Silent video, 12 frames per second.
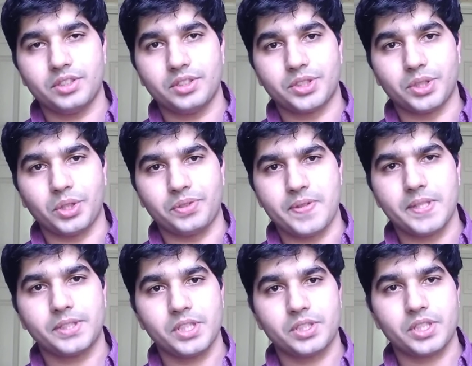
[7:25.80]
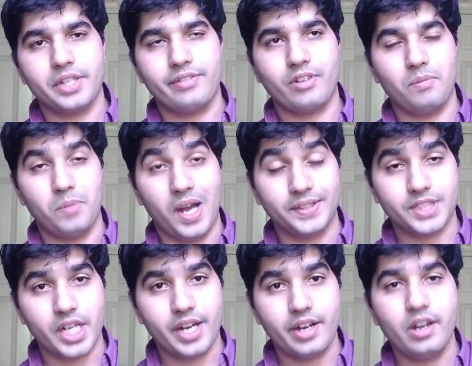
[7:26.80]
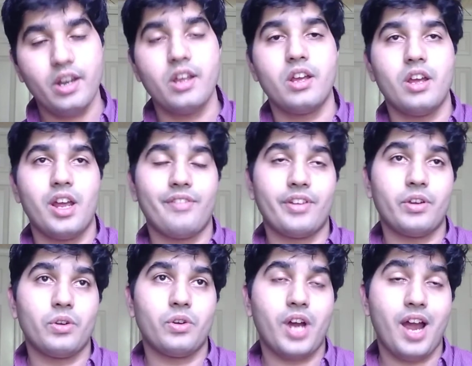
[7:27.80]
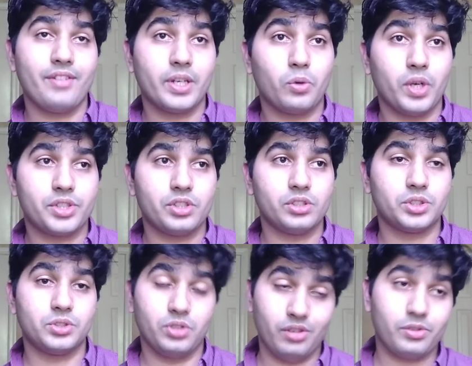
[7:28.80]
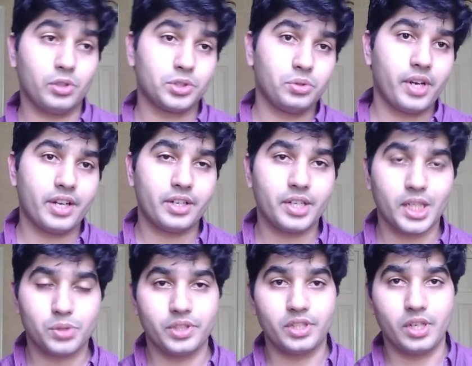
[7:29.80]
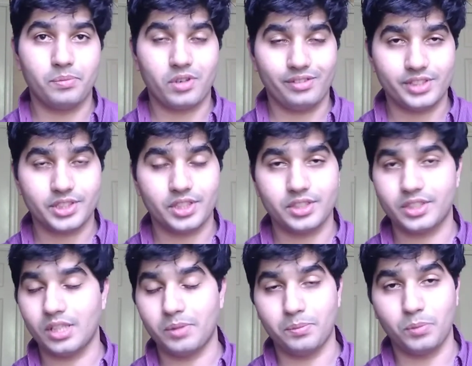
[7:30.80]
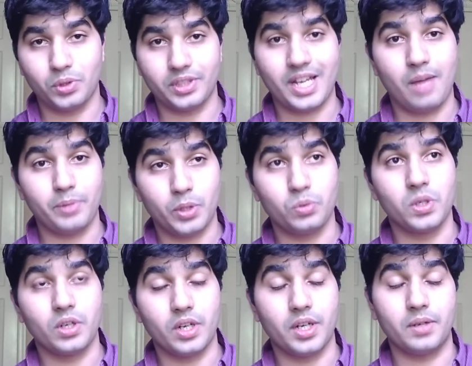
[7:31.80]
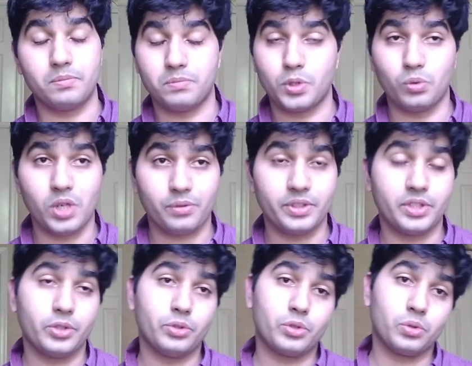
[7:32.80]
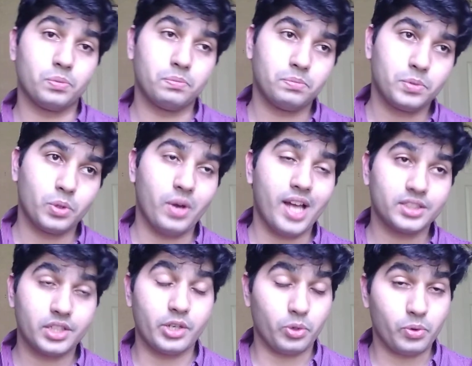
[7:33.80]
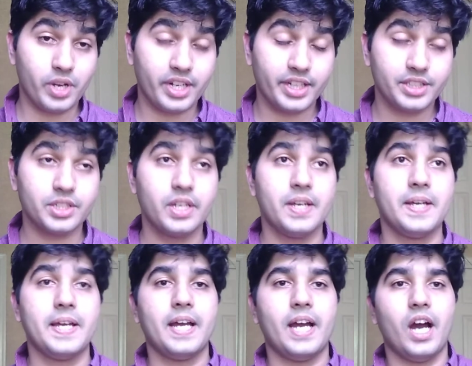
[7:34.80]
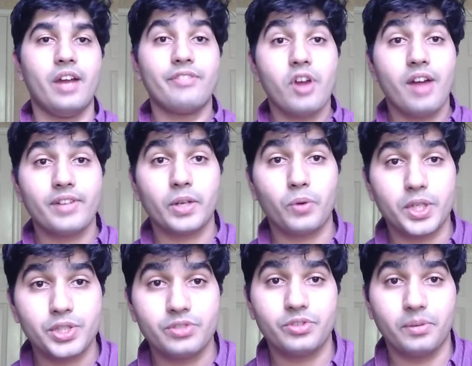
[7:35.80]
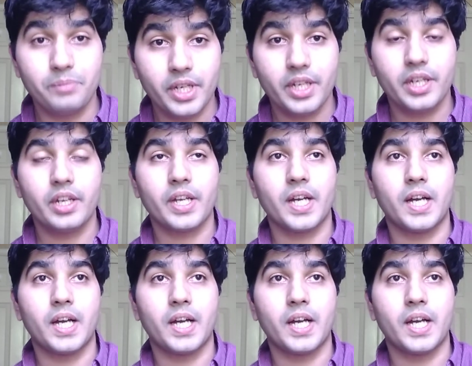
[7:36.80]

So this is it from my side. If you have any questions, of course, do get in touch with the professors. They'll be more than happy to work with you to answer your queries. If you have any questions for me,